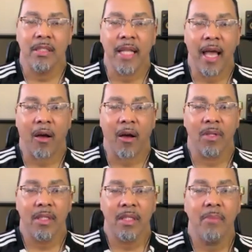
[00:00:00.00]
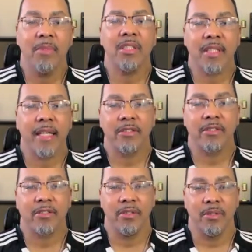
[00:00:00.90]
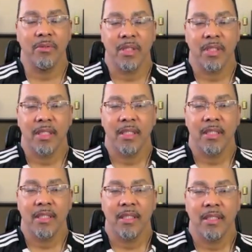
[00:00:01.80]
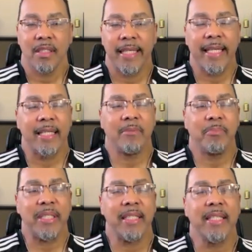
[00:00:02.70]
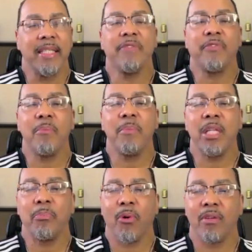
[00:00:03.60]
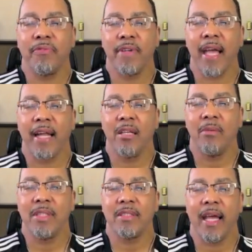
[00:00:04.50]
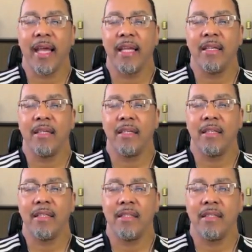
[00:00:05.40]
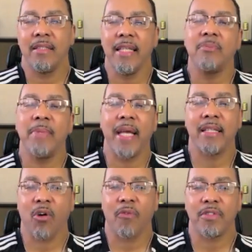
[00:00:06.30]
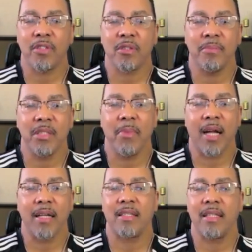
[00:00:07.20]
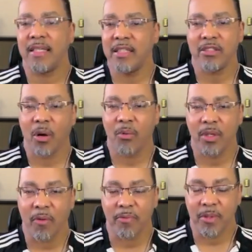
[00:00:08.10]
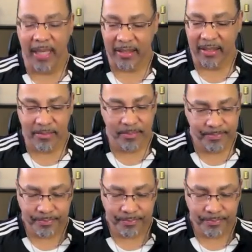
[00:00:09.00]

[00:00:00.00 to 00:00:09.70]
Now, let me just say this to you. It'd be easy for me to point a finger at him and say, this man is off into some demonic thing and he's totally off the base.